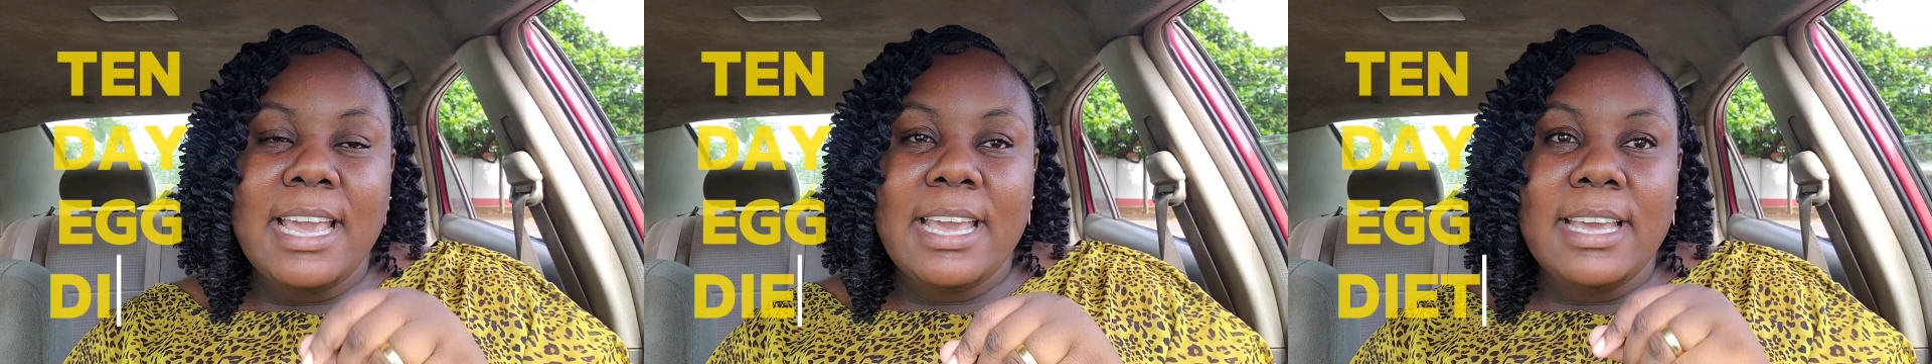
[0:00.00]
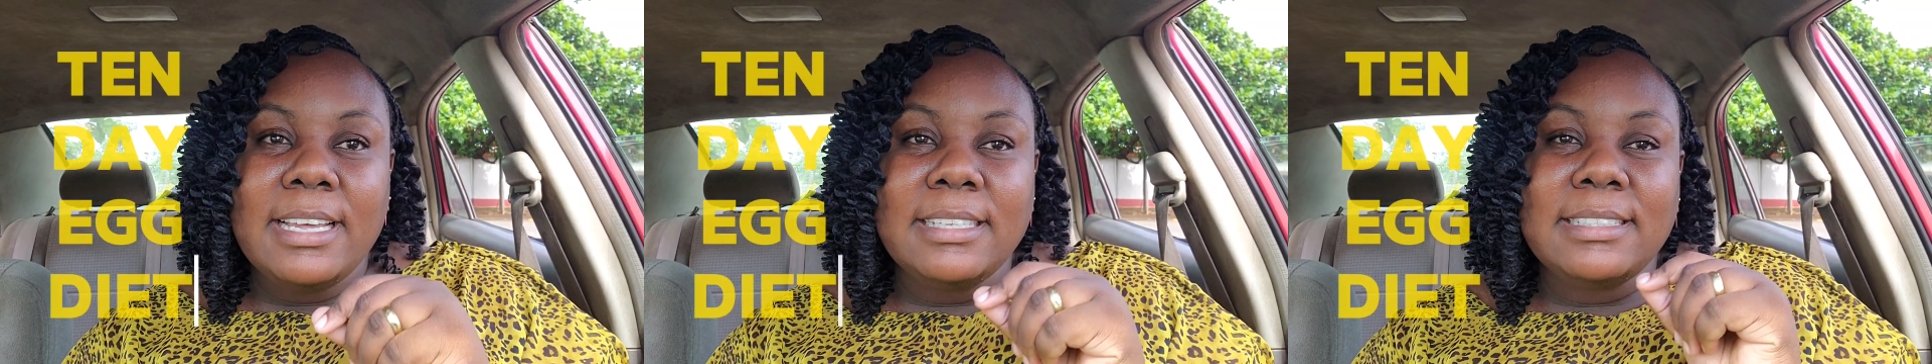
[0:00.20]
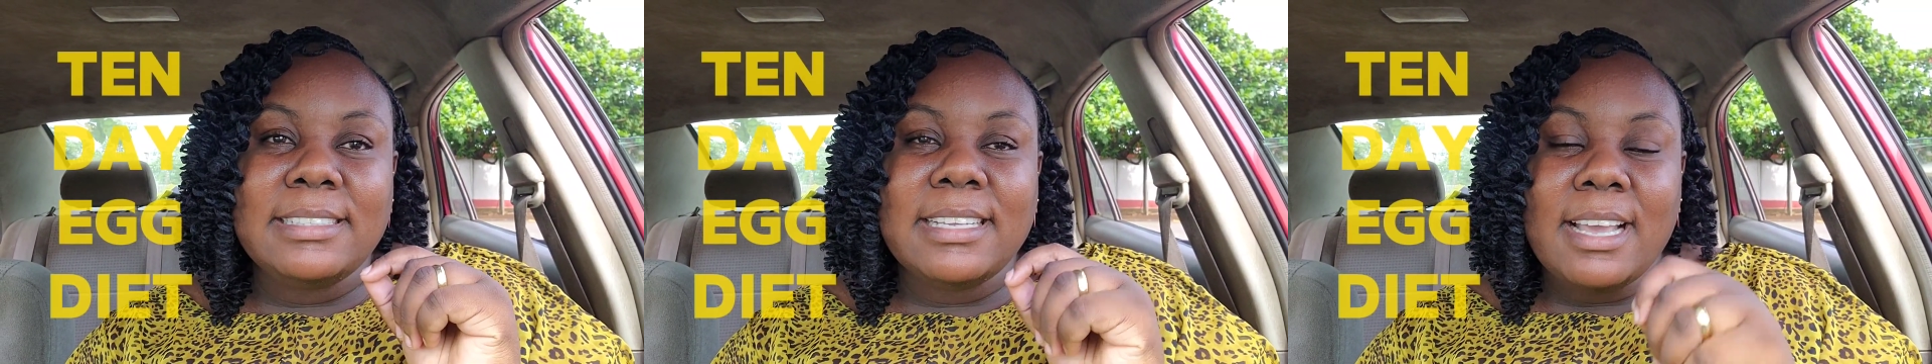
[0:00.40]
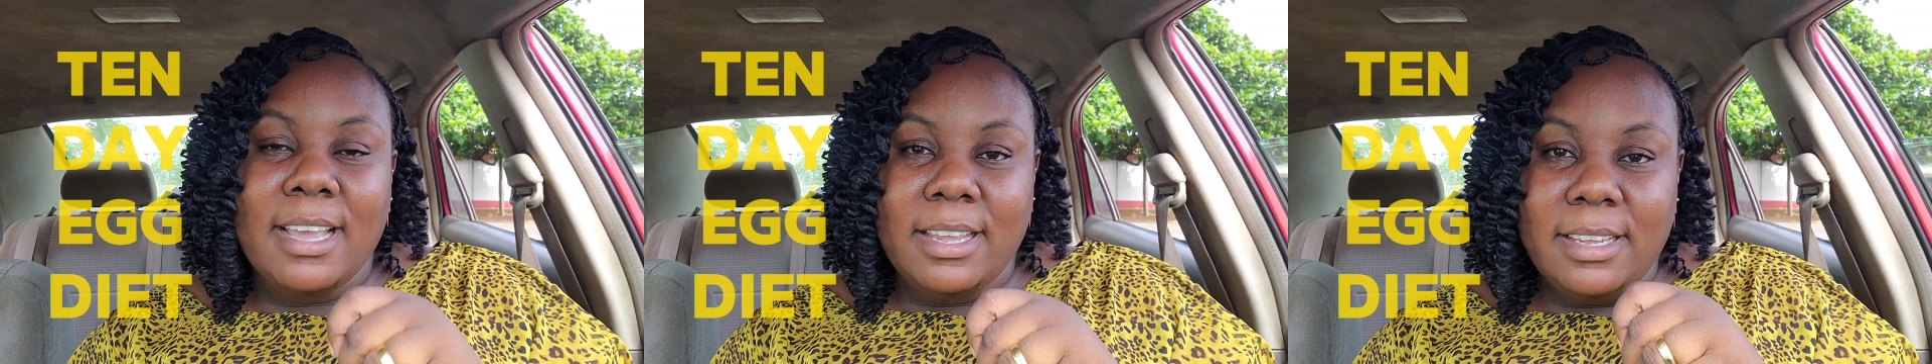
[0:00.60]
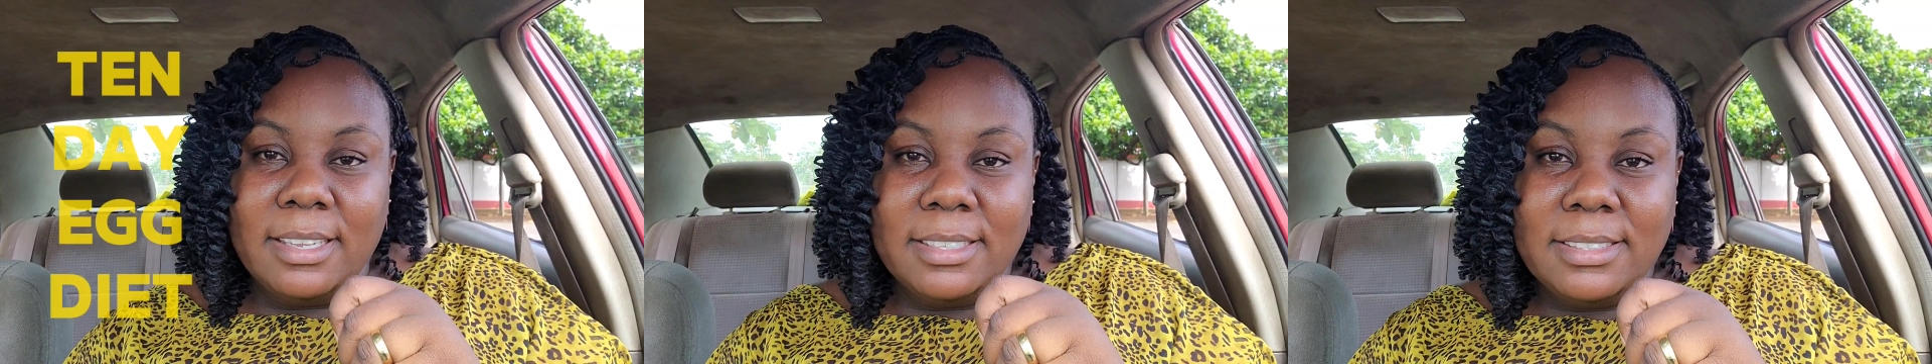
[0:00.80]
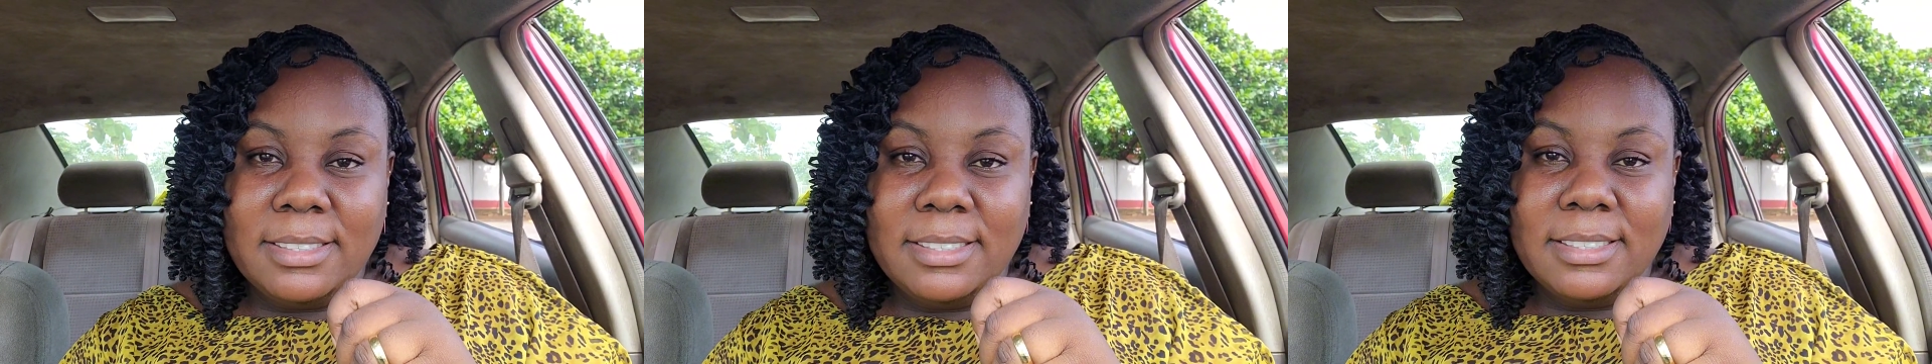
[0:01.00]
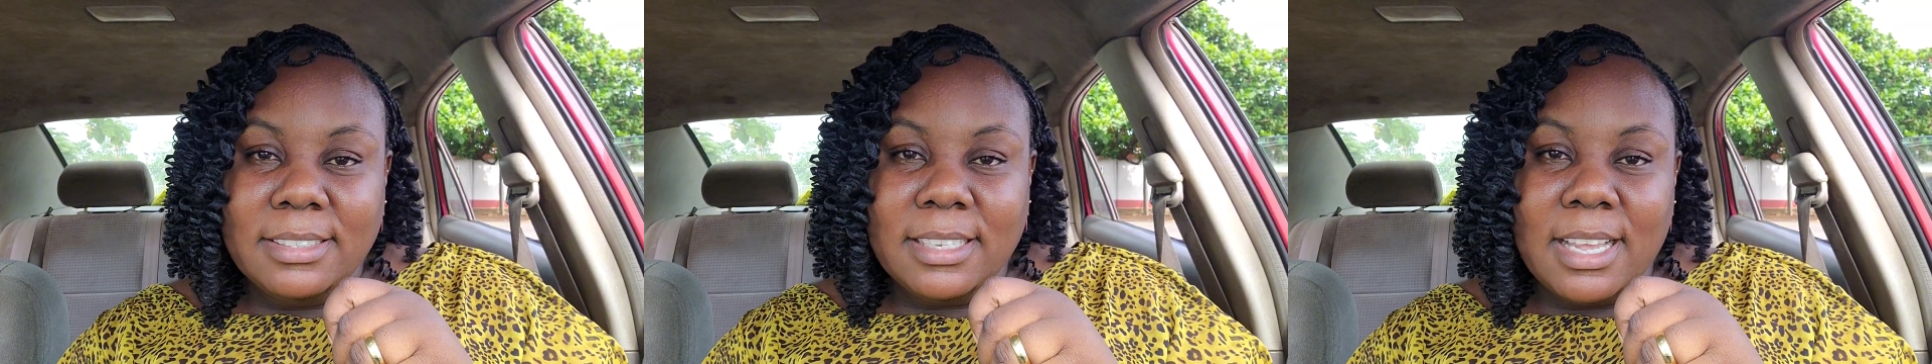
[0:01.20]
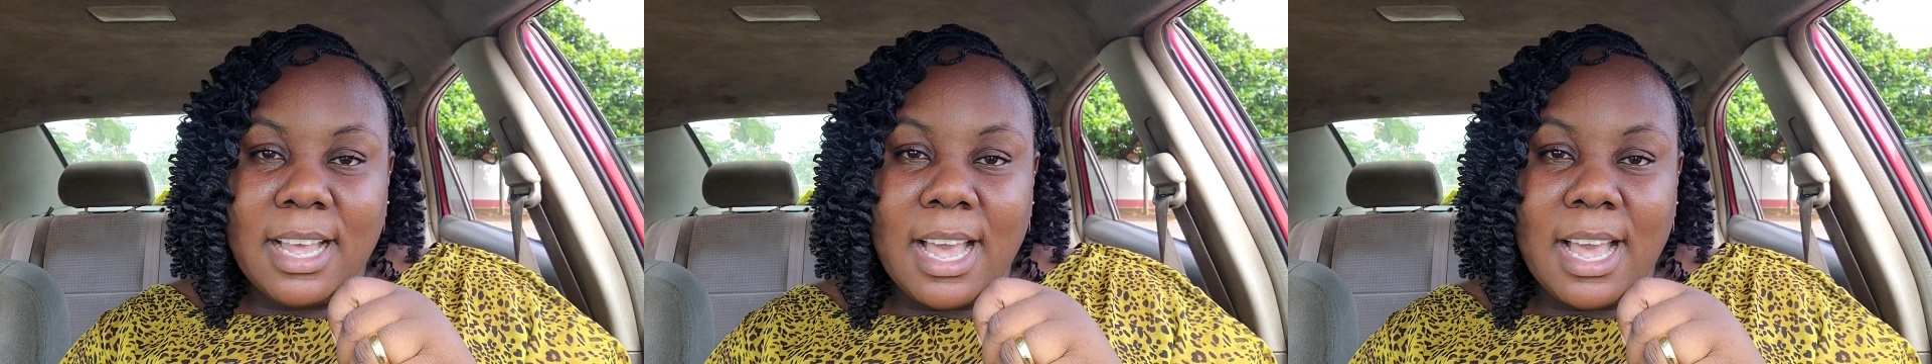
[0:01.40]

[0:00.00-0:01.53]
egg diet